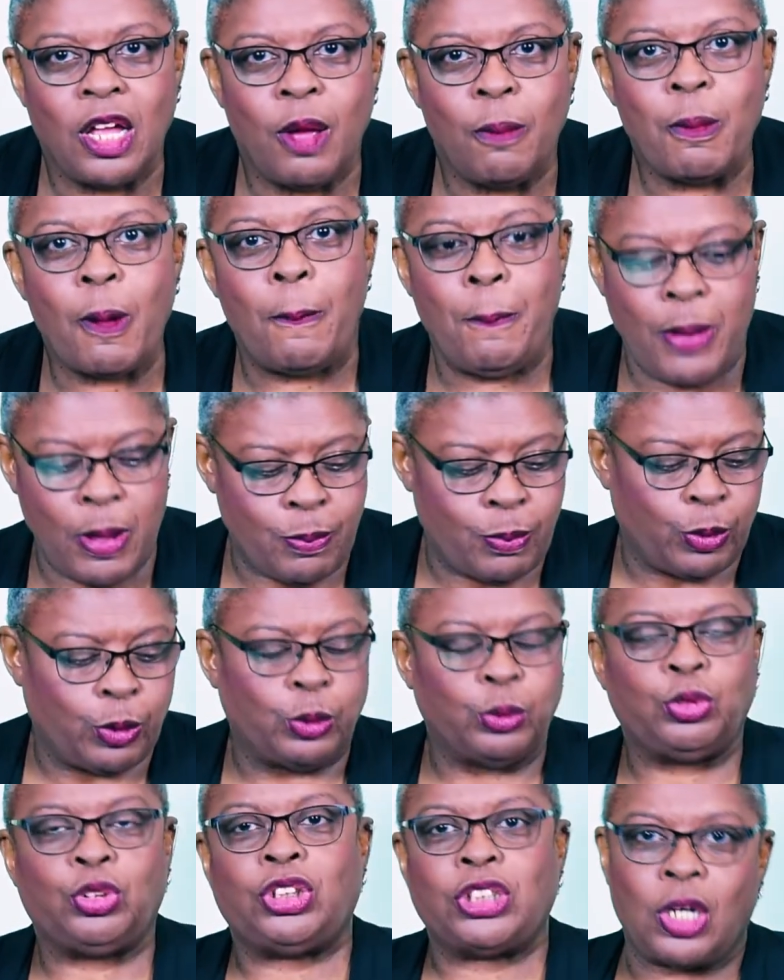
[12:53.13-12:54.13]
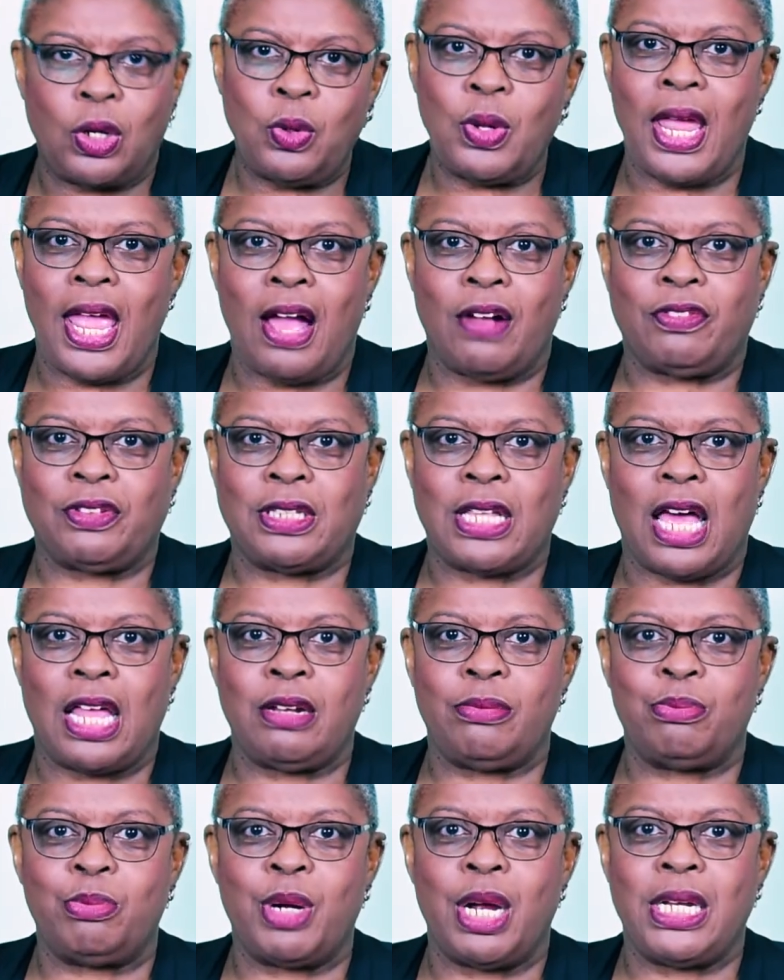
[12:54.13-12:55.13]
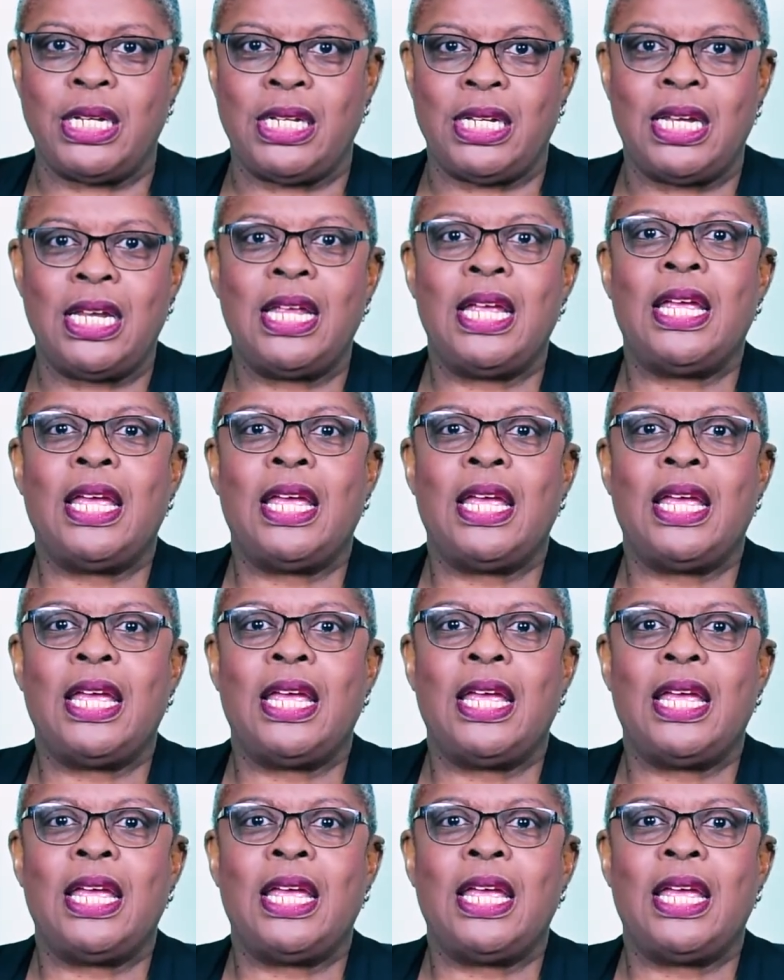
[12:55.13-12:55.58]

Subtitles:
But people who don't have a lot of money,